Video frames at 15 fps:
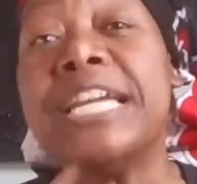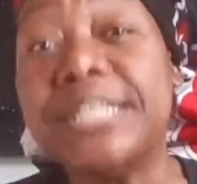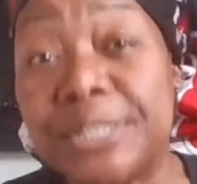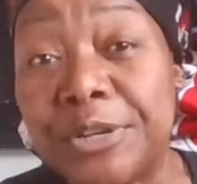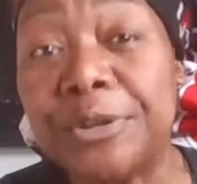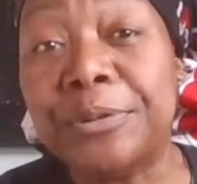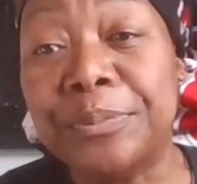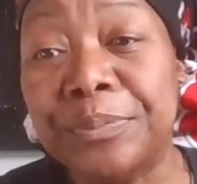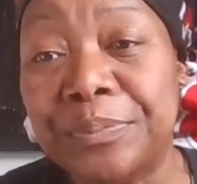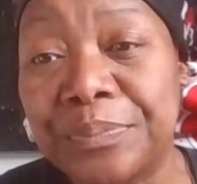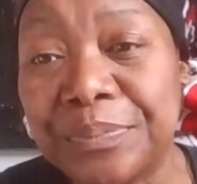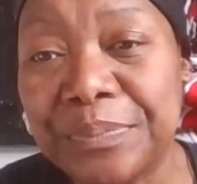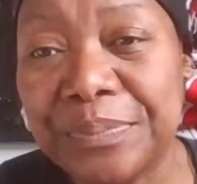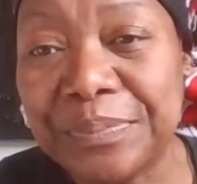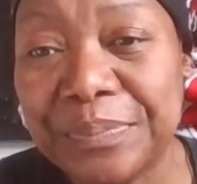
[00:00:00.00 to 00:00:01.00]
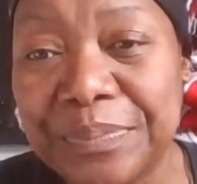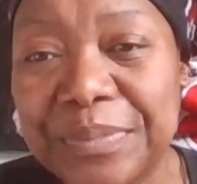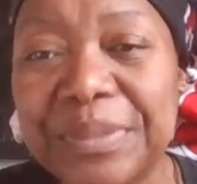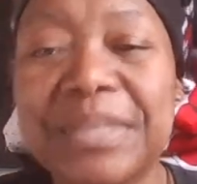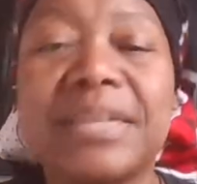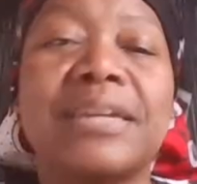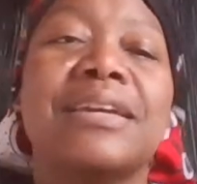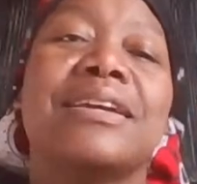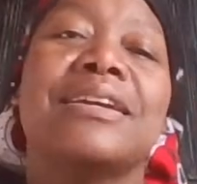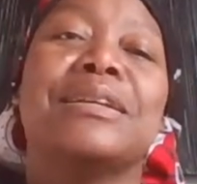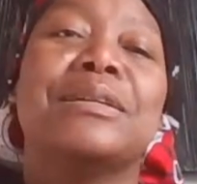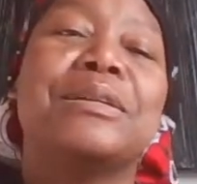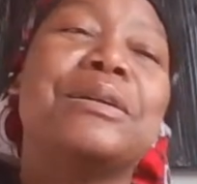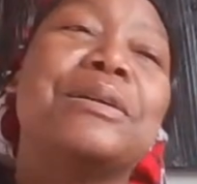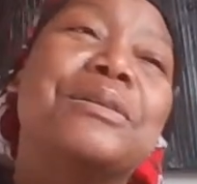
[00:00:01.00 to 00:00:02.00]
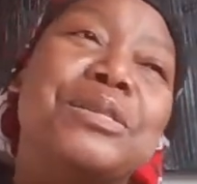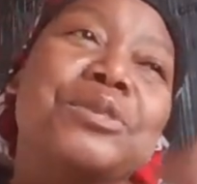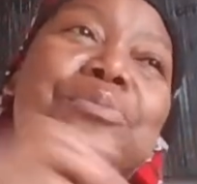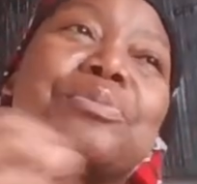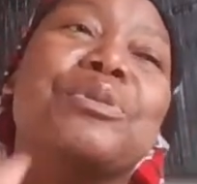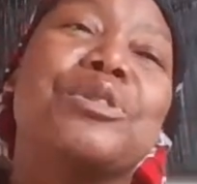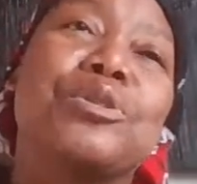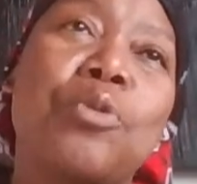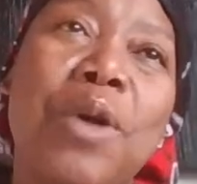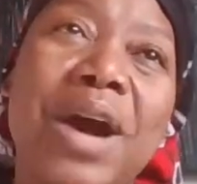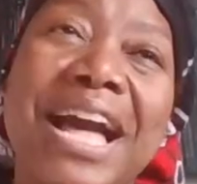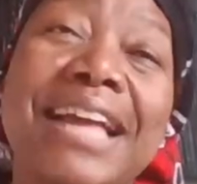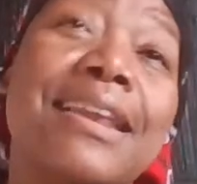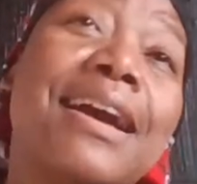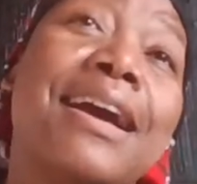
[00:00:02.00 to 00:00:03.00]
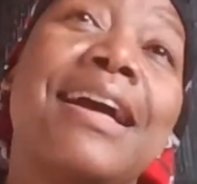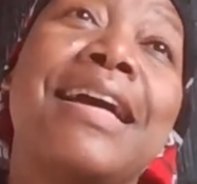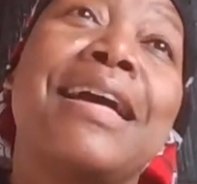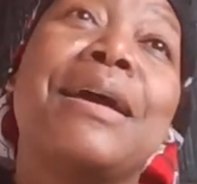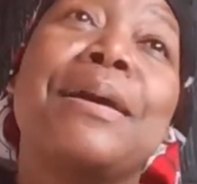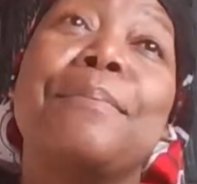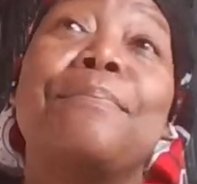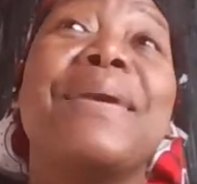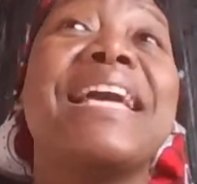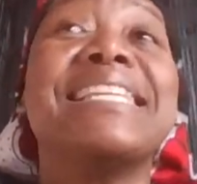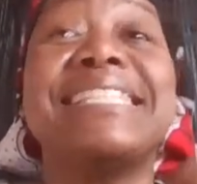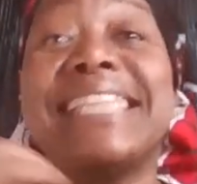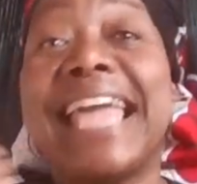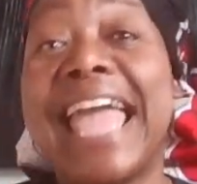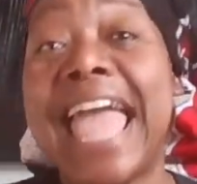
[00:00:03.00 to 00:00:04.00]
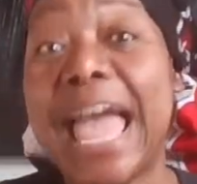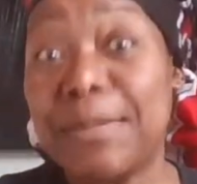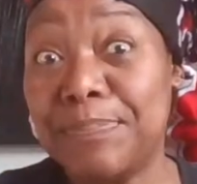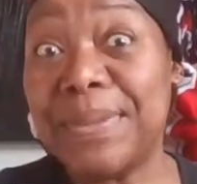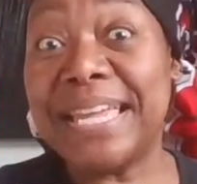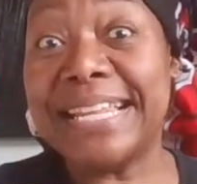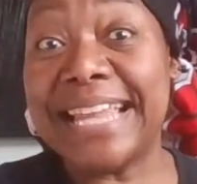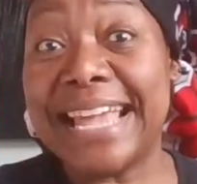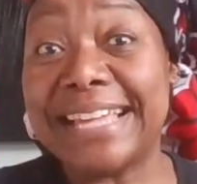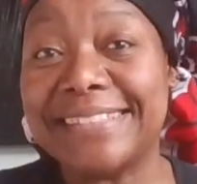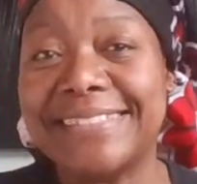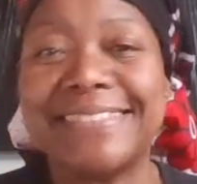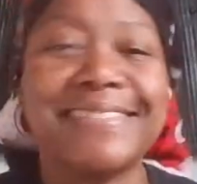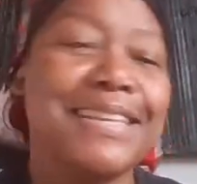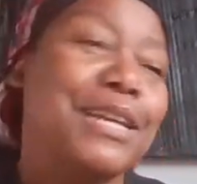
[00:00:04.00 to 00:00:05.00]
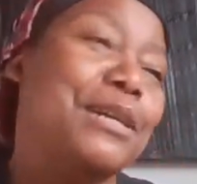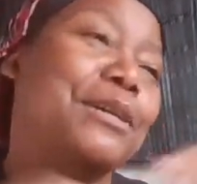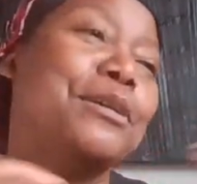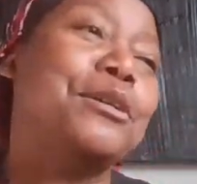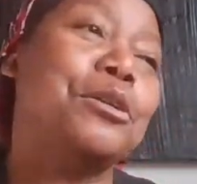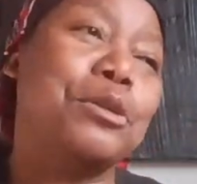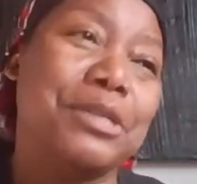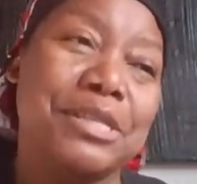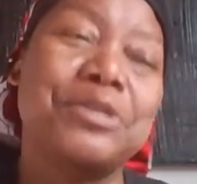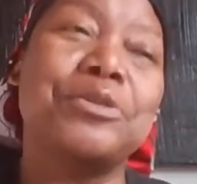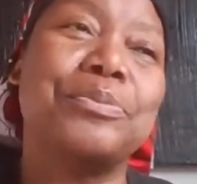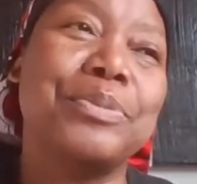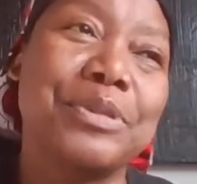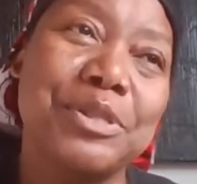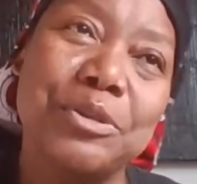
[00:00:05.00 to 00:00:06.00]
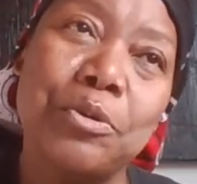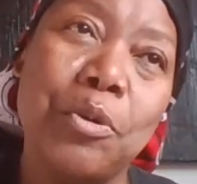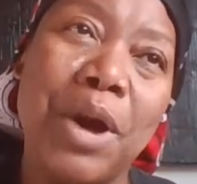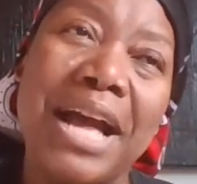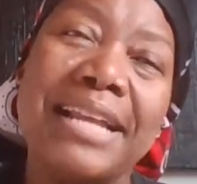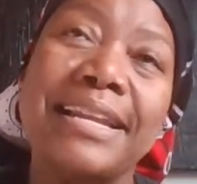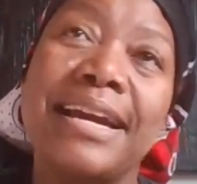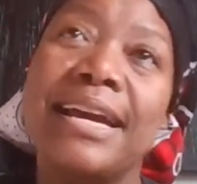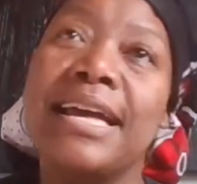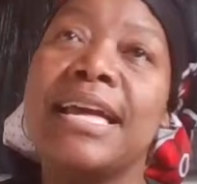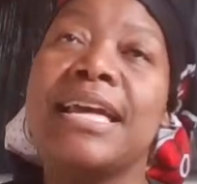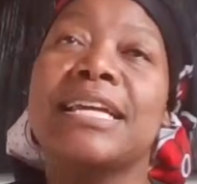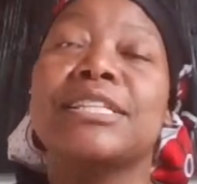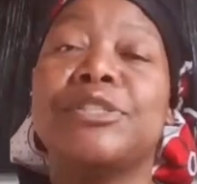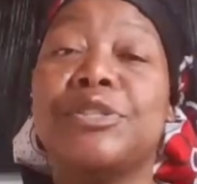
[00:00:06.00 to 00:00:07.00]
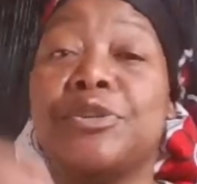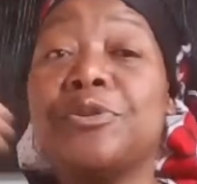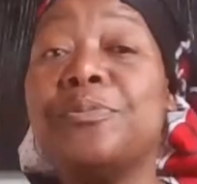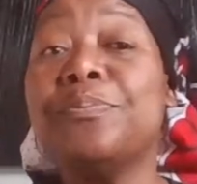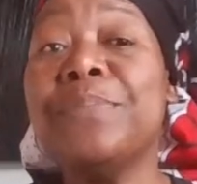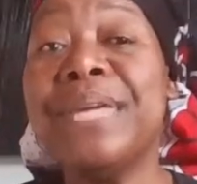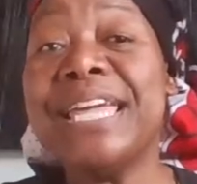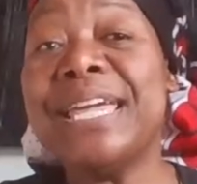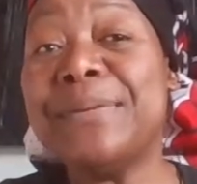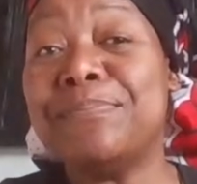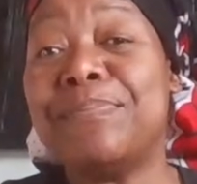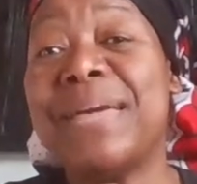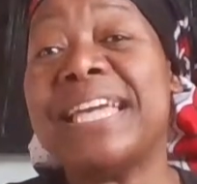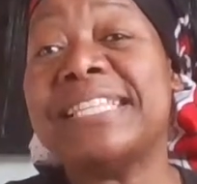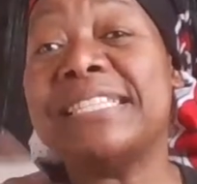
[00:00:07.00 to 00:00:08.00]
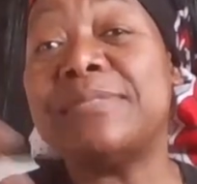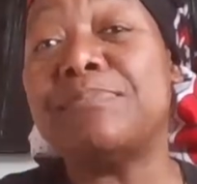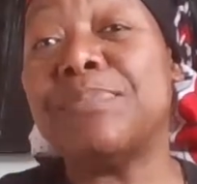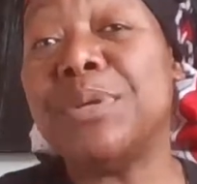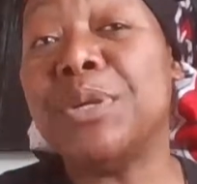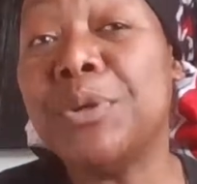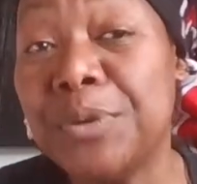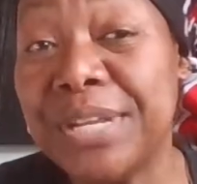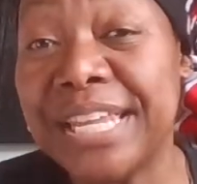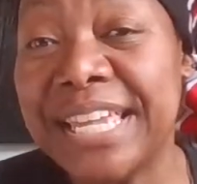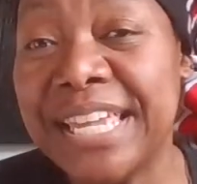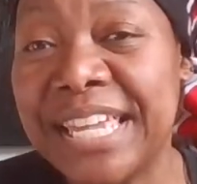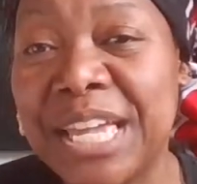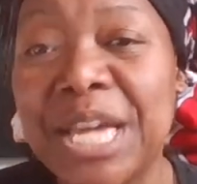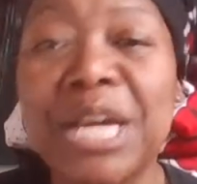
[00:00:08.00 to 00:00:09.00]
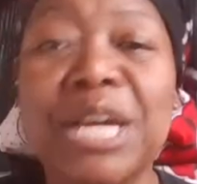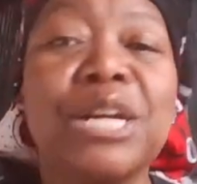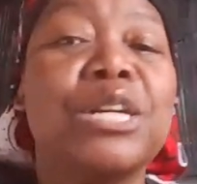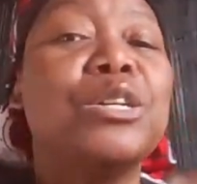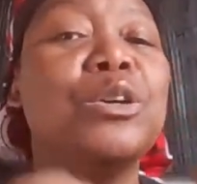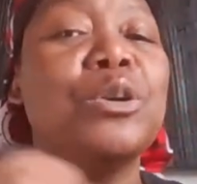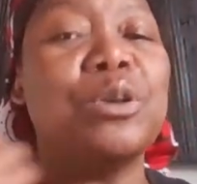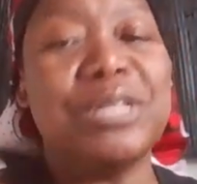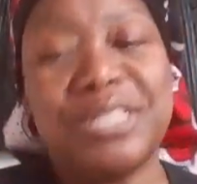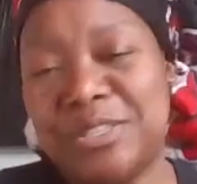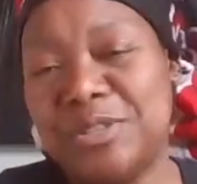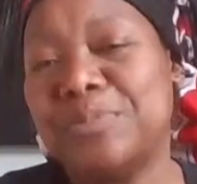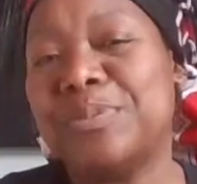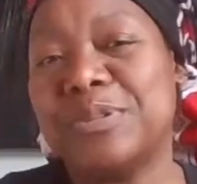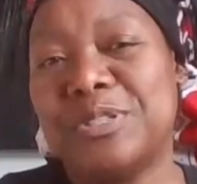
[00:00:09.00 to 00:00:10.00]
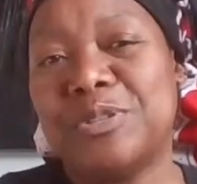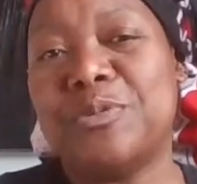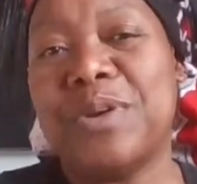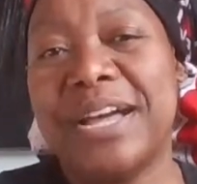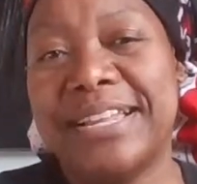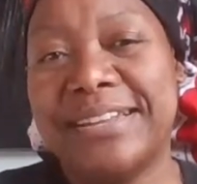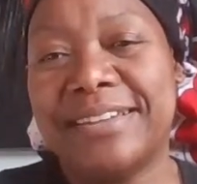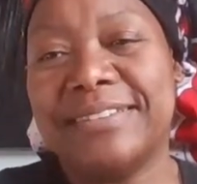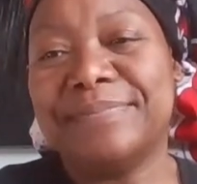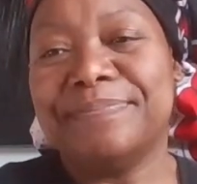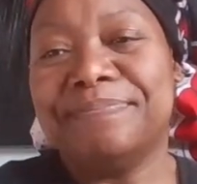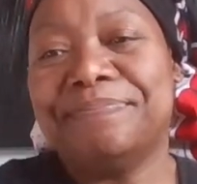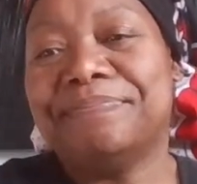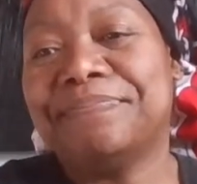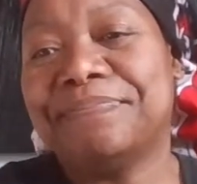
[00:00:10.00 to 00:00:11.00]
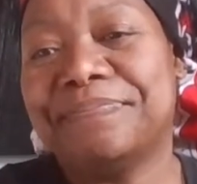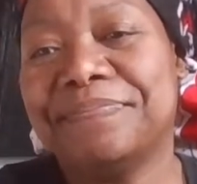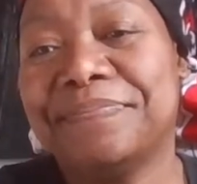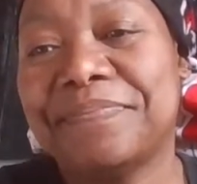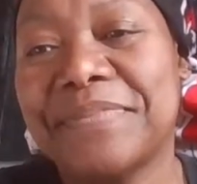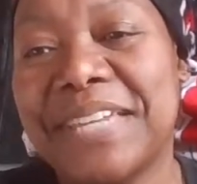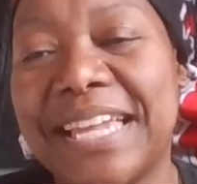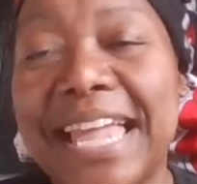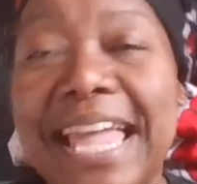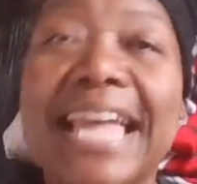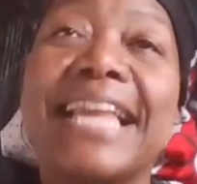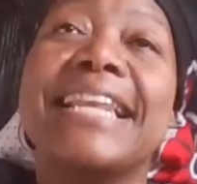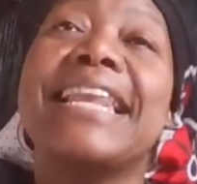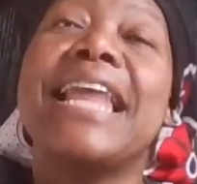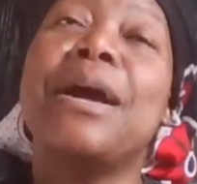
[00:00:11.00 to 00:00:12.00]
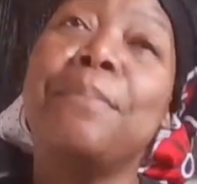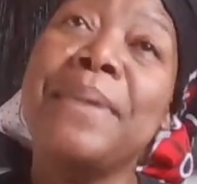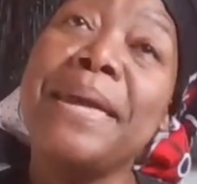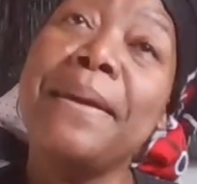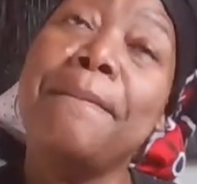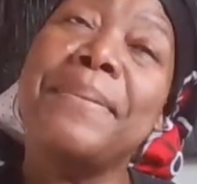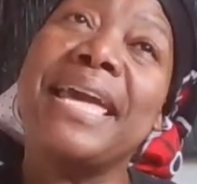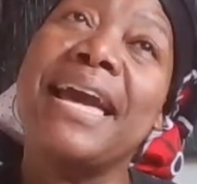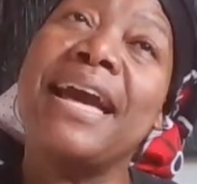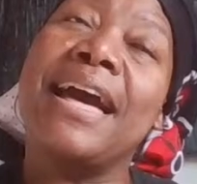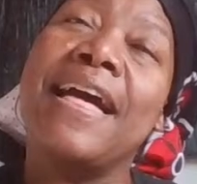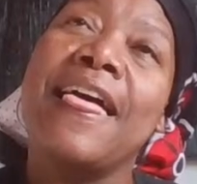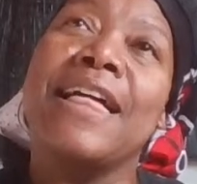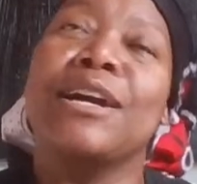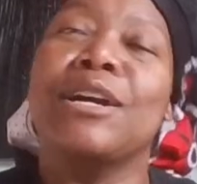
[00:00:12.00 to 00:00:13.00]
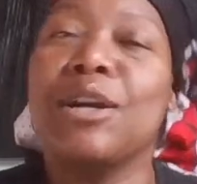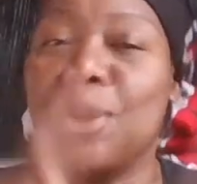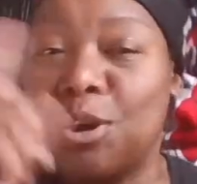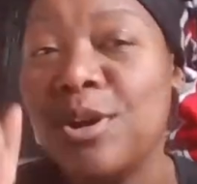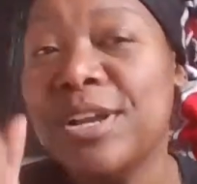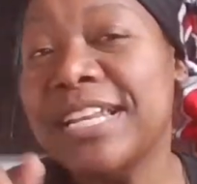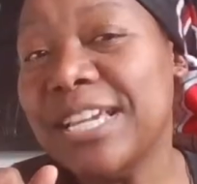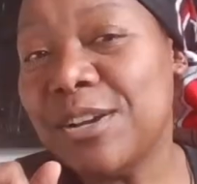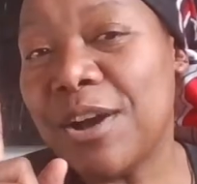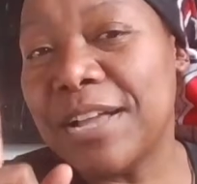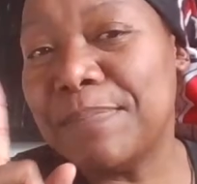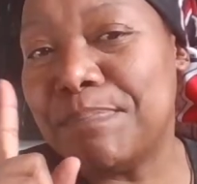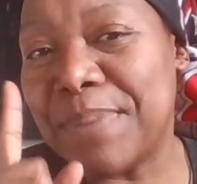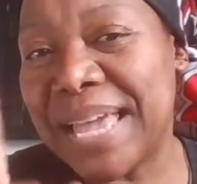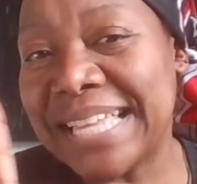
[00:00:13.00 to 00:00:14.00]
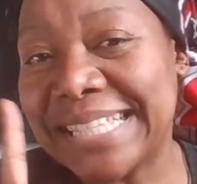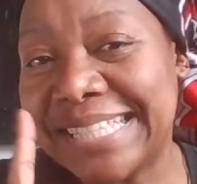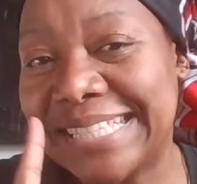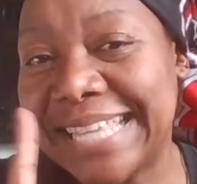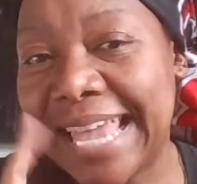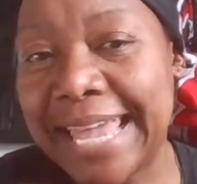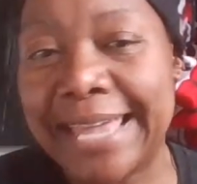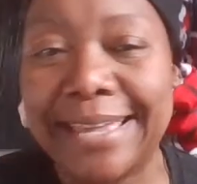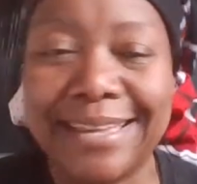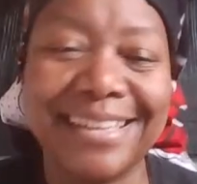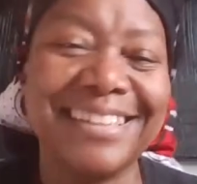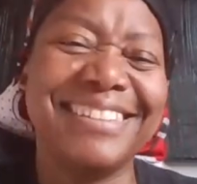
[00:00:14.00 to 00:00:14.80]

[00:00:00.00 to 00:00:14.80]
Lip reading: freedom goes to Botswana. Best happiness goes to Botswana. To me, best beauty goes to Botswana. Namibia only got best day.